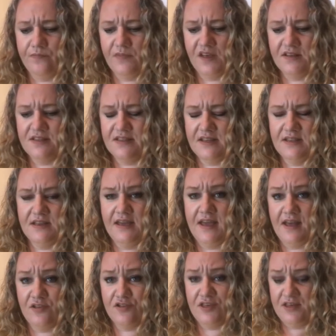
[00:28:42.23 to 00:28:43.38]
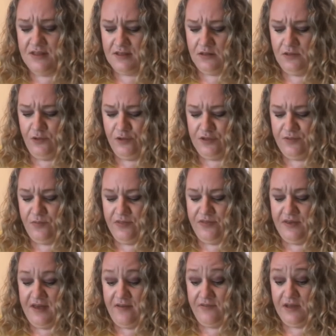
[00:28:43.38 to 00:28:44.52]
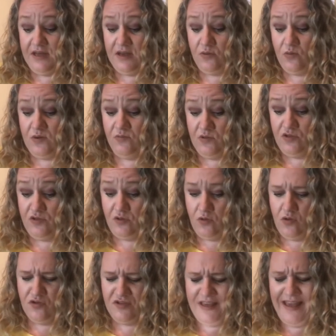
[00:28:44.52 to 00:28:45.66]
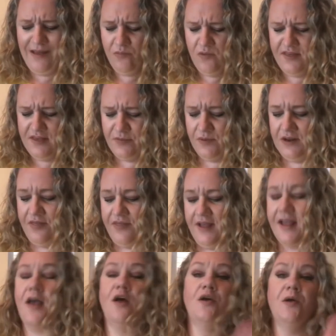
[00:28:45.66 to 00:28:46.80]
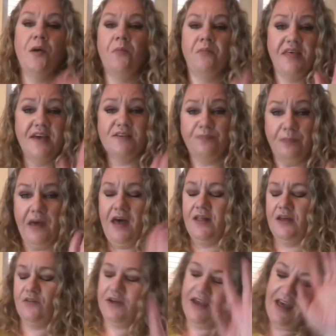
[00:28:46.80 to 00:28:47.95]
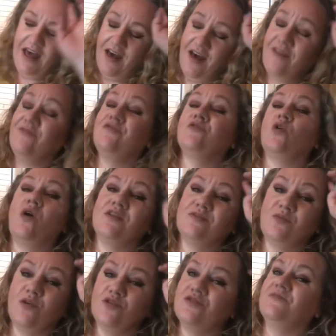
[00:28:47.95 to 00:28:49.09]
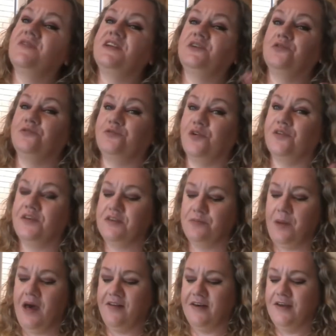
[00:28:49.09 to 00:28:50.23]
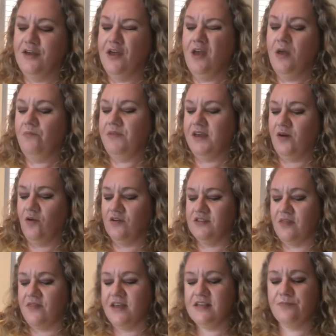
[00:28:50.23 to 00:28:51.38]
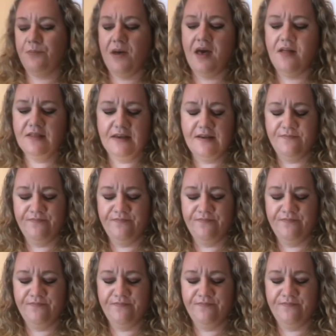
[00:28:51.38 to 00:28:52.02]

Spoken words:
Cindy, and she's done looks with the avocado one, which is gorgeous, and with this one, I think. But this palette, right, I have got a swatching video for this palette, because this palette,